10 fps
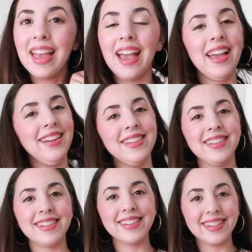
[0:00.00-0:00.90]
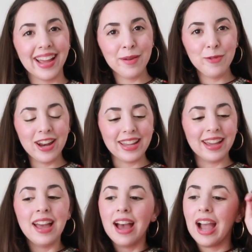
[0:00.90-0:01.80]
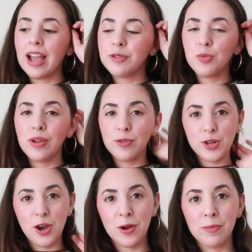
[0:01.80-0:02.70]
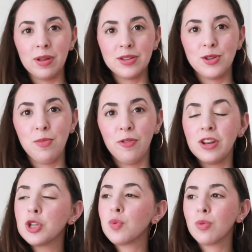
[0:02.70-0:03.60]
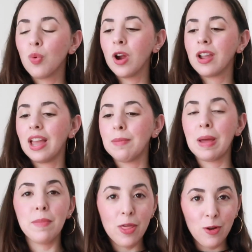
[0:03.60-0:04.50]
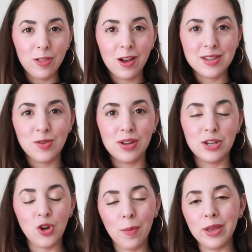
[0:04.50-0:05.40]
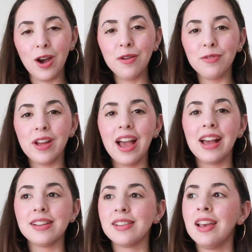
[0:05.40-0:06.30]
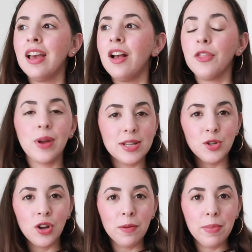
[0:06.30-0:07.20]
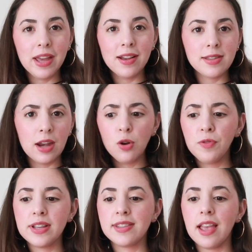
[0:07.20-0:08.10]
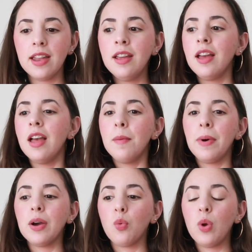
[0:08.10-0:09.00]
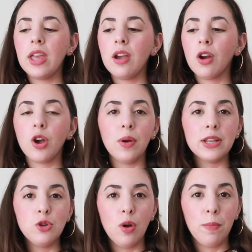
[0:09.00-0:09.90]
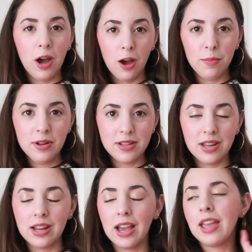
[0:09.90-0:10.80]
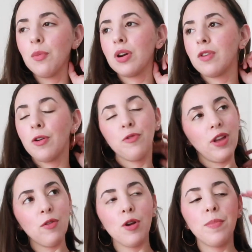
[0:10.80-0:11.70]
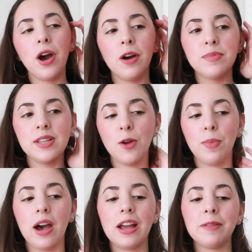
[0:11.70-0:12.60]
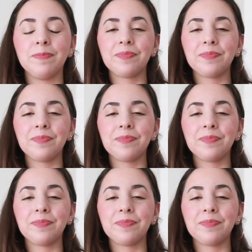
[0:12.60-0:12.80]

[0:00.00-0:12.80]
And I'm ready. I have to wait for Tom to be finished with work, and my mother-in-law is going to drop me off at the restaurant, because I don't know if I said, but we are going to a pub tonight, one of our favorite pubs nearby,